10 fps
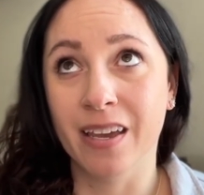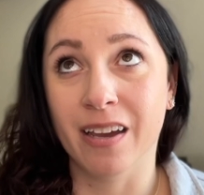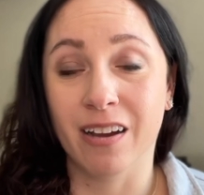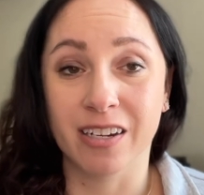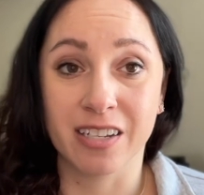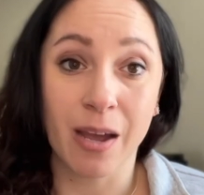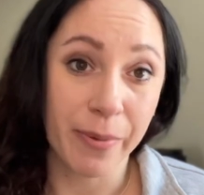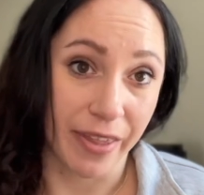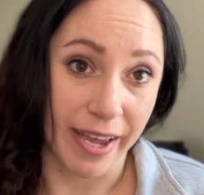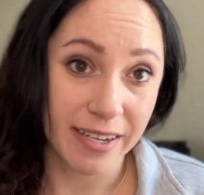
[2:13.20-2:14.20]
On top of
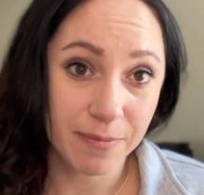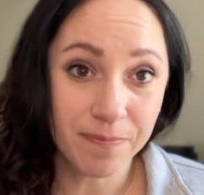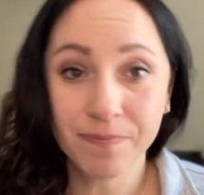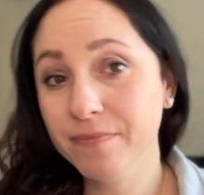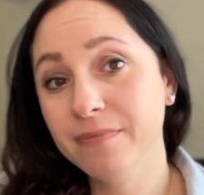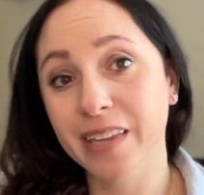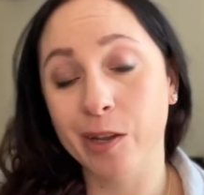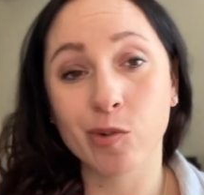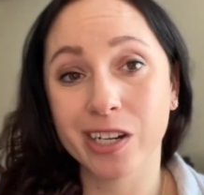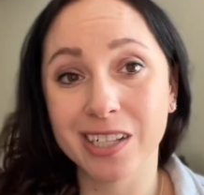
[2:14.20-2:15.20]
that, I
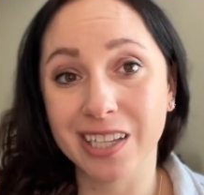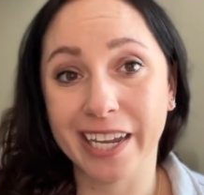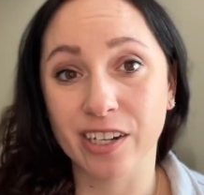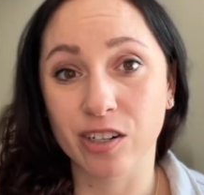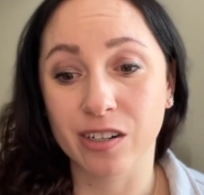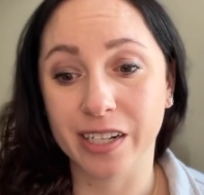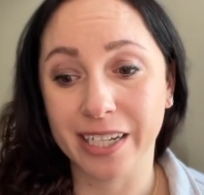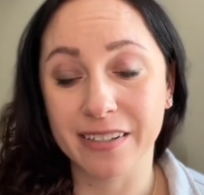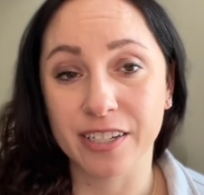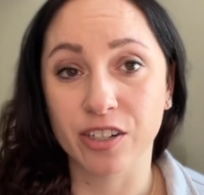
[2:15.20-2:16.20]
wanted a lighter,
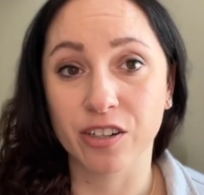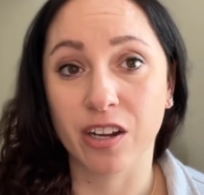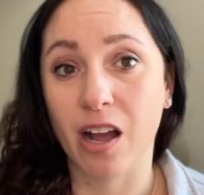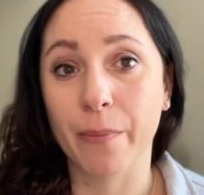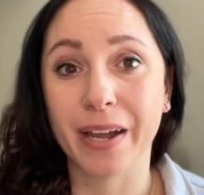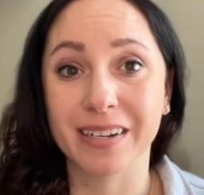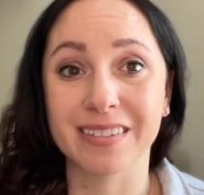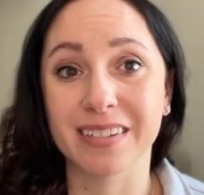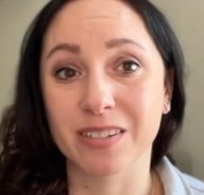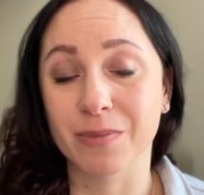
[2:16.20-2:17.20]
easier, compact
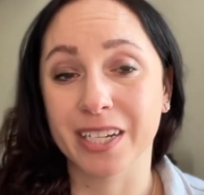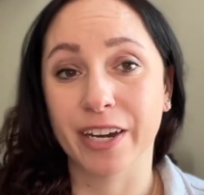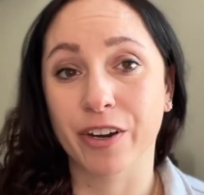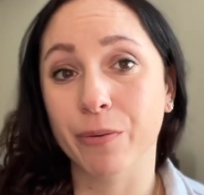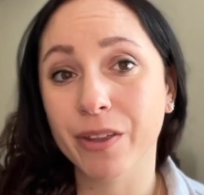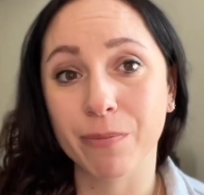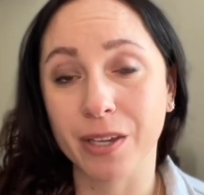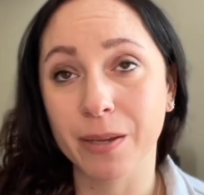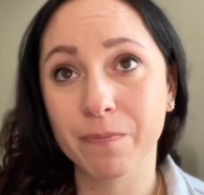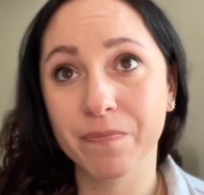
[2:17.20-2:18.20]
system to carry with me.